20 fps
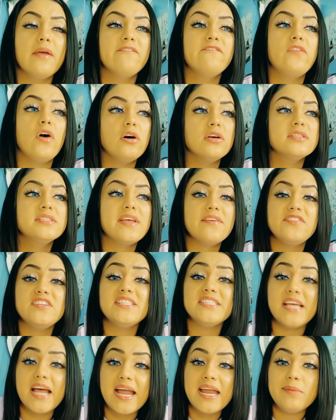fall
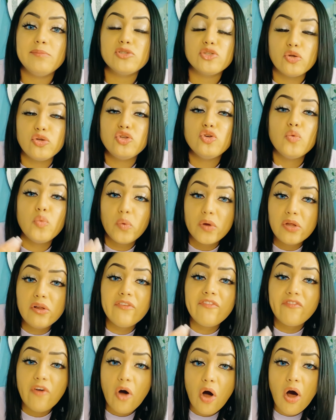7 times, so you will
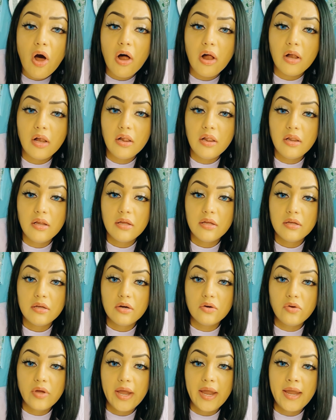fall,
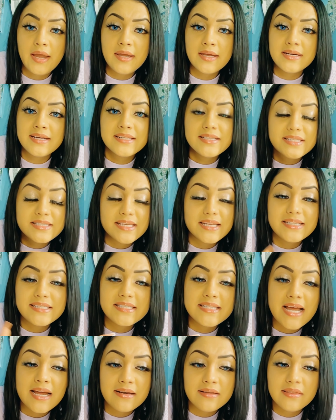okay? And it's
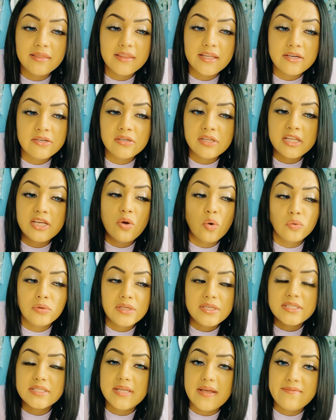not literally
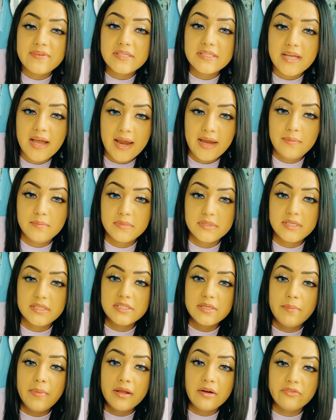only 7 times.
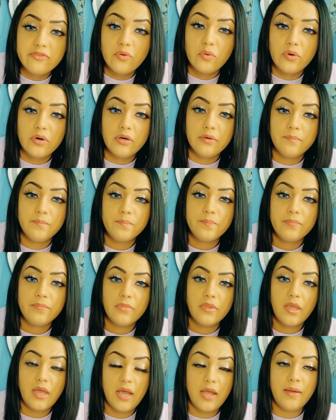It's a metaphor,
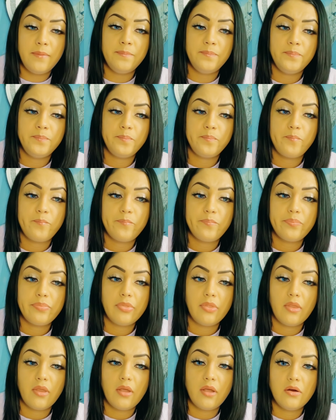okay?
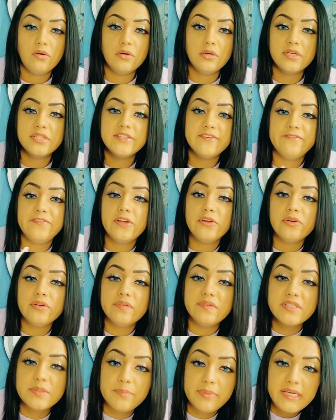or it's a figure
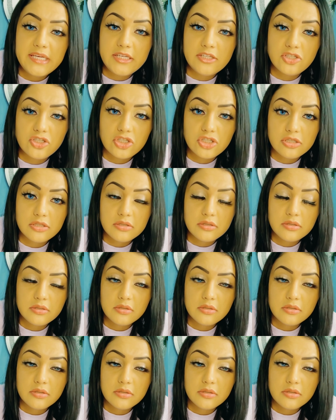of speech